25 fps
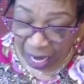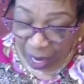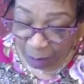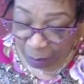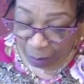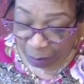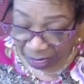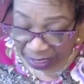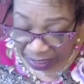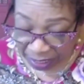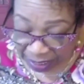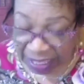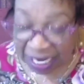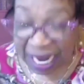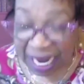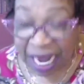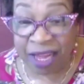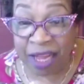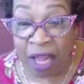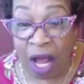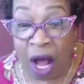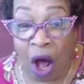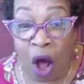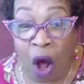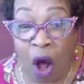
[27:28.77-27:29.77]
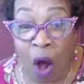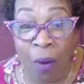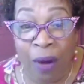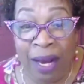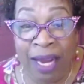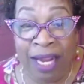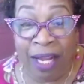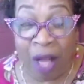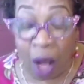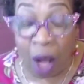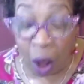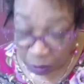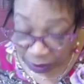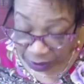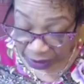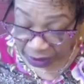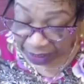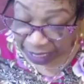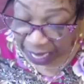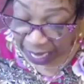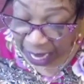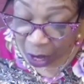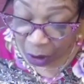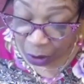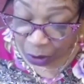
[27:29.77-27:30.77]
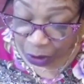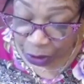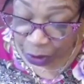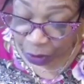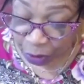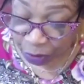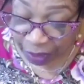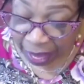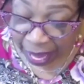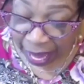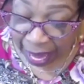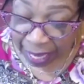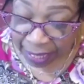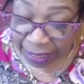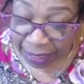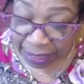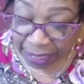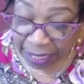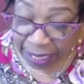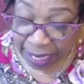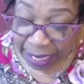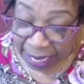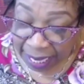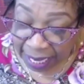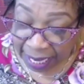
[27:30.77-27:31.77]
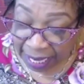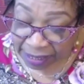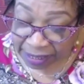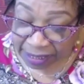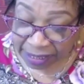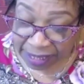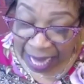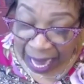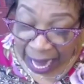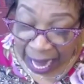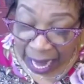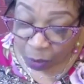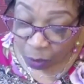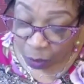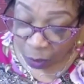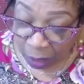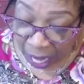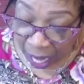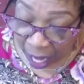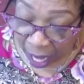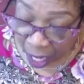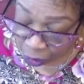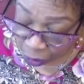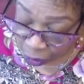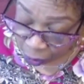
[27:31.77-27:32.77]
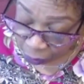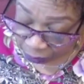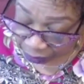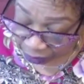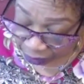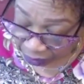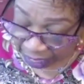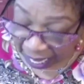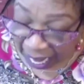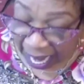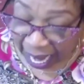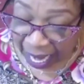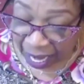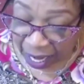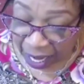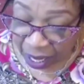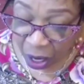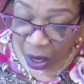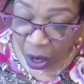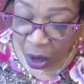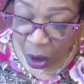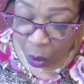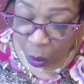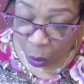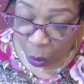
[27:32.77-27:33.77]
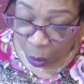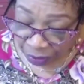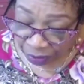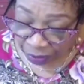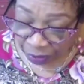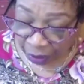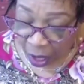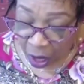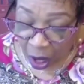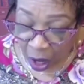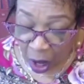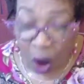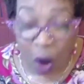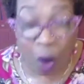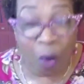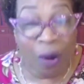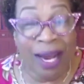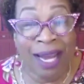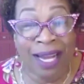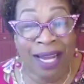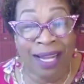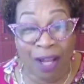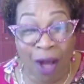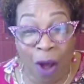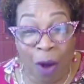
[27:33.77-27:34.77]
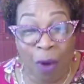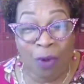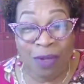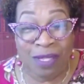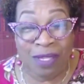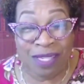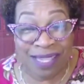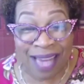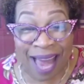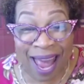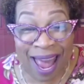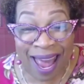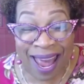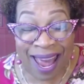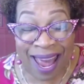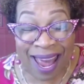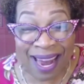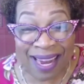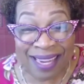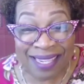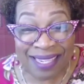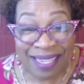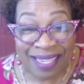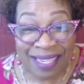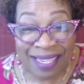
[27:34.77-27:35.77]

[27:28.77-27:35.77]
But did the Holy Ghost tell you that? Are you saying what the Holy Ghost said?